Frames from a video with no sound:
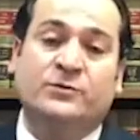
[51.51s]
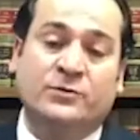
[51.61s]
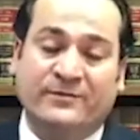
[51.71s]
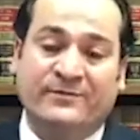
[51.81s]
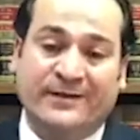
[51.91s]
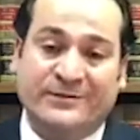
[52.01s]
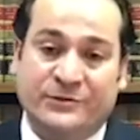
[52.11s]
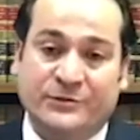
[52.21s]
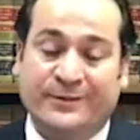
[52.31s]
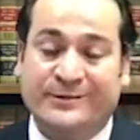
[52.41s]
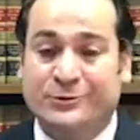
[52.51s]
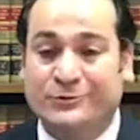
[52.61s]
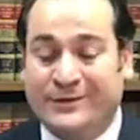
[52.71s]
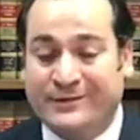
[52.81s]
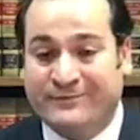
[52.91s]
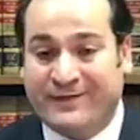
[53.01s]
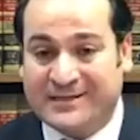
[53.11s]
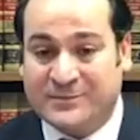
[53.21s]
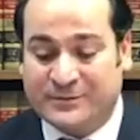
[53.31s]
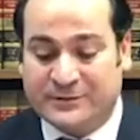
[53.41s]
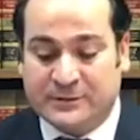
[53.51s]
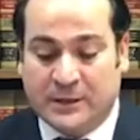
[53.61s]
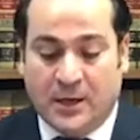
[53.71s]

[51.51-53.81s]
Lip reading: to the investor based on their investment.